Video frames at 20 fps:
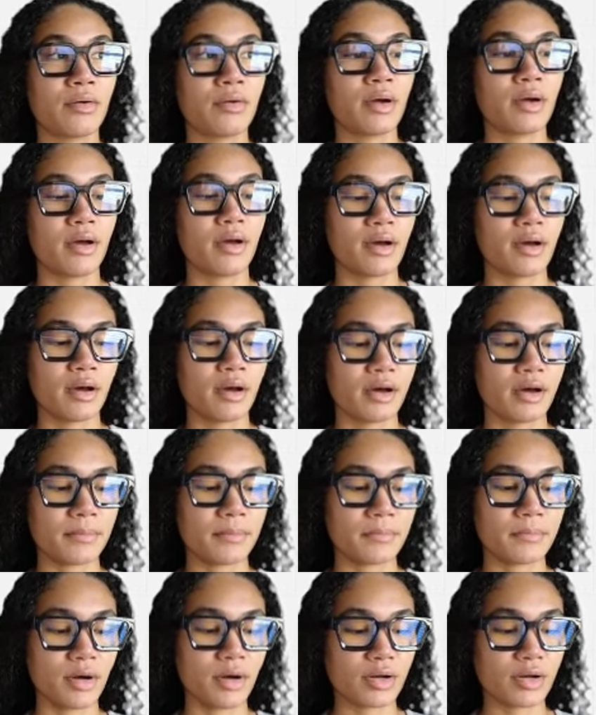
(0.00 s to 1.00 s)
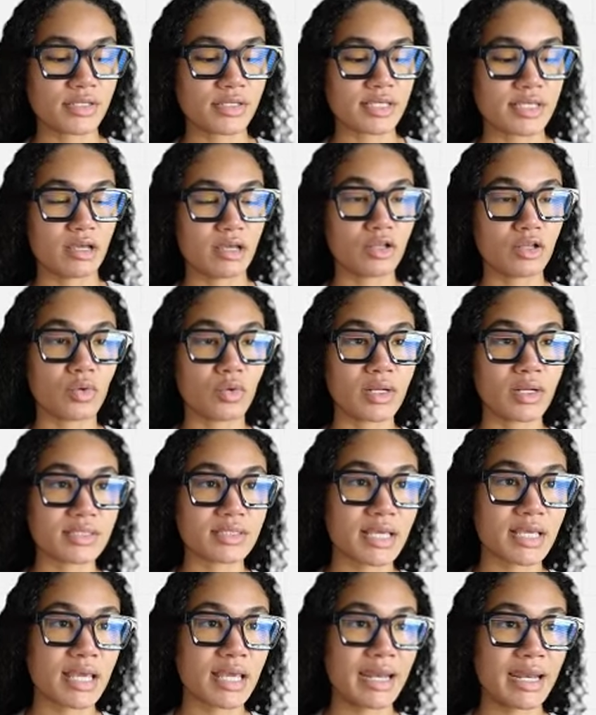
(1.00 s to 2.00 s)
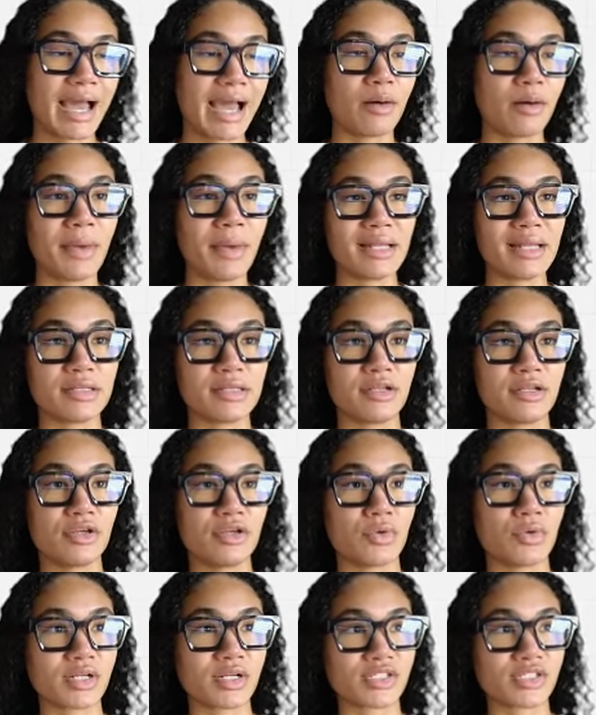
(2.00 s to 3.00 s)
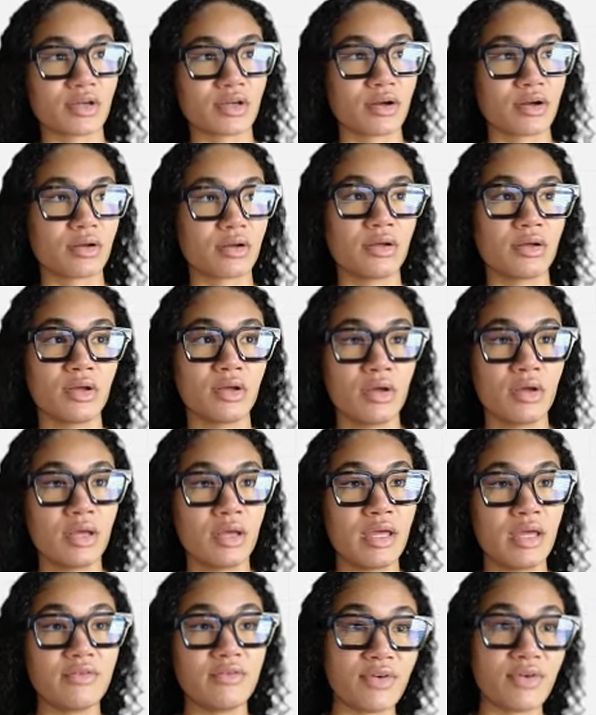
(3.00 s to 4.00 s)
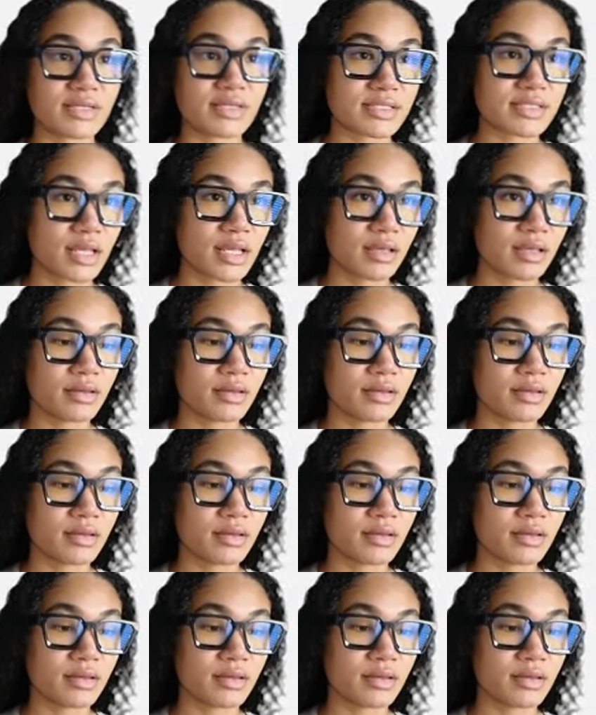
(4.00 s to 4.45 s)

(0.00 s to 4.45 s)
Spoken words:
On a scale of 1 to 10, how badly do you want to start investing?